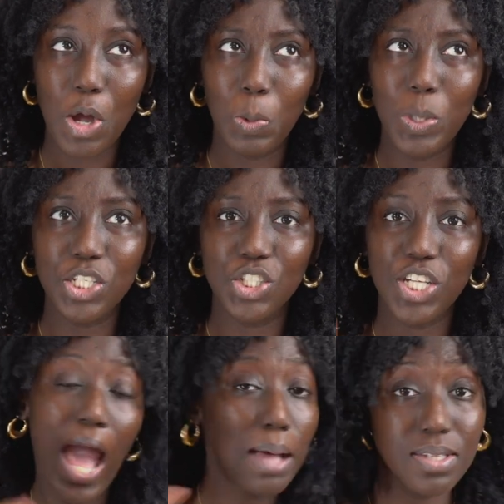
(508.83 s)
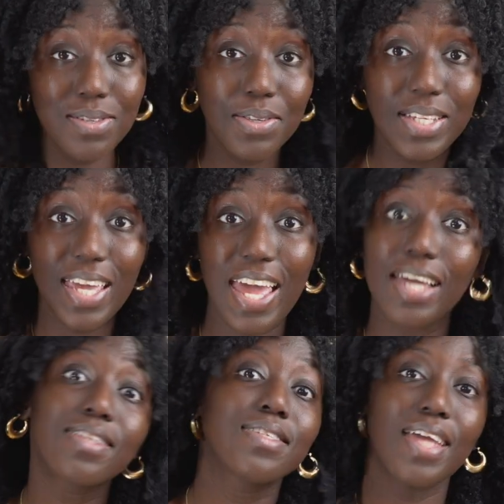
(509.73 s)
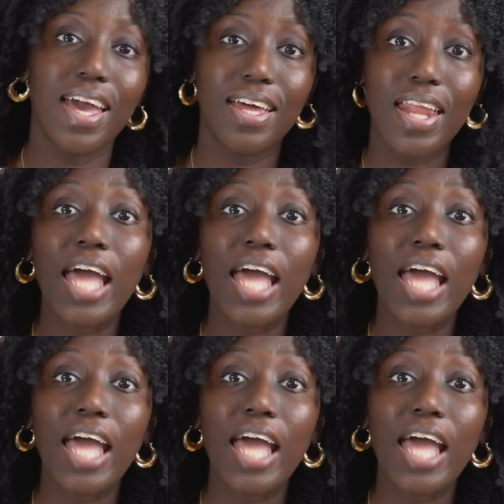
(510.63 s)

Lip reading: which she absolutely can't stand.